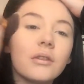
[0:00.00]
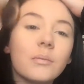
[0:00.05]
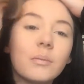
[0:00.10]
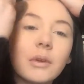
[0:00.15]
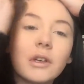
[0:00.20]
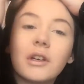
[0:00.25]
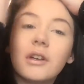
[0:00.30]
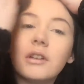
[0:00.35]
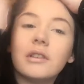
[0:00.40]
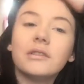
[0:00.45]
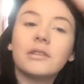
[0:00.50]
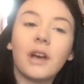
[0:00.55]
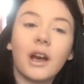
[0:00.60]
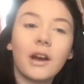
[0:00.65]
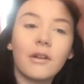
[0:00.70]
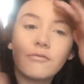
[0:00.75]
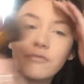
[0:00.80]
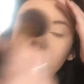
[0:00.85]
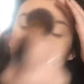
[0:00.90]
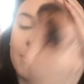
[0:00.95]
Because
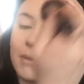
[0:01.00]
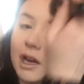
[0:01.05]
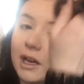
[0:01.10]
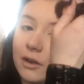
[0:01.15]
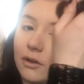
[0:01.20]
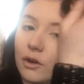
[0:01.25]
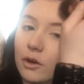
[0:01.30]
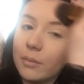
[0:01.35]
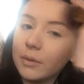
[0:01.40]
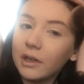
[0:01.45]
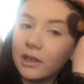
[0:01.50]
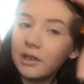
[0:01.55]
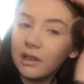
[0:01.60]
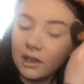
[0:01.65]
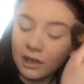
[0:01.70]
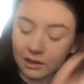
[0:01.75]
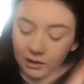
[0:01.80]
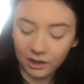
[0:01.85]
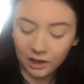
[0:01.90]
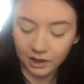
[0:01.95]
I ripped mine
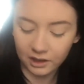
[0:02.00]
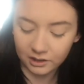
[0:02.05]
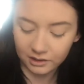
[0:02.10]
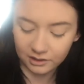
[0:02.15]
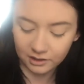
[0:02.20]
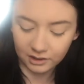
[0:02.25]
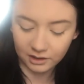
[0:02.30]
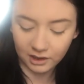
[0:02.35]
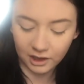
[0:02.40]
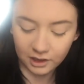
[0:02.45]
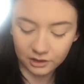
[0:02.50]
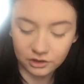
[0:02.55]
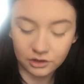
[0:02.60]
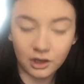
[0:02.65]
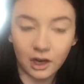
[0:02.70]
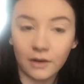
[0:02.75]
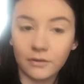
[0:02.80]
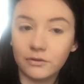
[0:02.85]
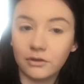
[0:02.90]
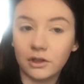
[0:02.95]
open and
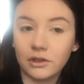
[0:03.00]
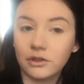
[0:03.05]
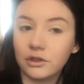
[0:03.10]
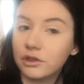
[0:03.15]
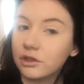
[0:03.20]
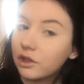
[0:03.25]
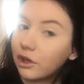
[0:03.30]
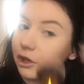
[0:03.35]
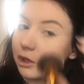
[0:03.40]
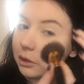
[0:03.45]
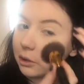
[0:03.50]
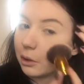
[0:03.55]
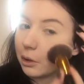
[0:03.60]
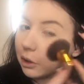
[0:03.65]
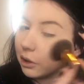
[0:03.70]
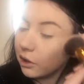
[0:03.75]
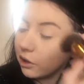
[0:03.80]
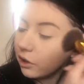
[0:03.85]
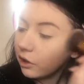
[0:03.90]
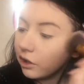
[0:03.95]
after I just cleaned
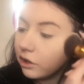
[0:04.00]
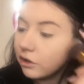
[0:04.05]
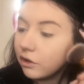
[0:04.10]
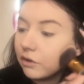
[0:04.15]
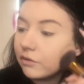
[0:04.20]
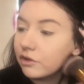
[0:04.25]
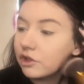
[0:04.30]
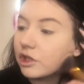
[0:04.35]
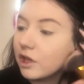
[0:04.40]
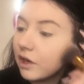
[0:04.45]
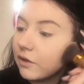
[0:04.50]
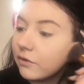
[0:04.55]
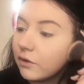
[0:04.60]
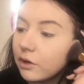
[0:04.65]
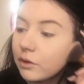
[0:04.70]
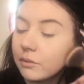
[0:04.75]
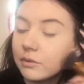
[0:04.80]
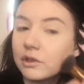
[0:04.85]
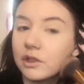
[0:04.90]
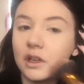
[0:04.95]
it, and obviously I
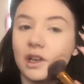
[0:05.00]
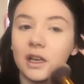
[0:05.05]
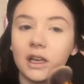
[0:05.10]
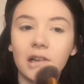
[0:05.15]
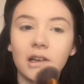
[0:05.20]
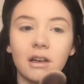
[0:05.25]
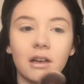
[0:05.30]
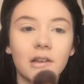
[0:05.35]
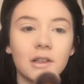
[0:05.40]
thought it was clean.